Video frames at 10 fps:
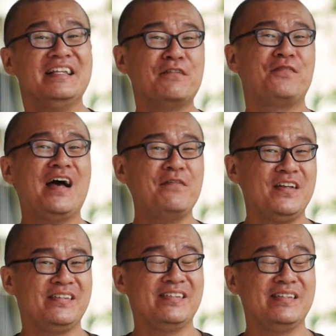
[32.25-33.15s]
the
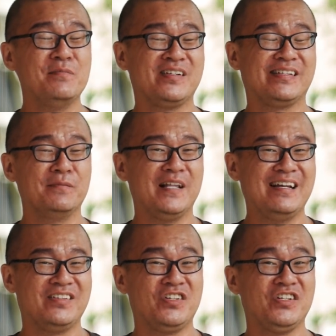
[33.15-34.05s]
5-axis image
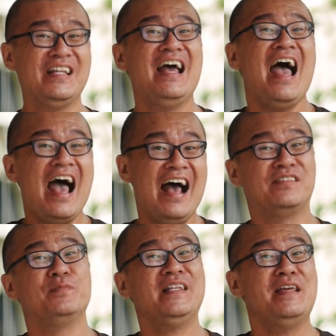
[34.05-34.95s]
stabilization
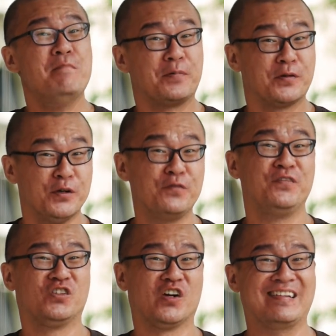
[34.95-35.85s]
has been
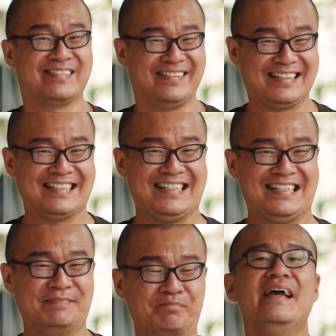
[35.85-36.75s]
improved drastically.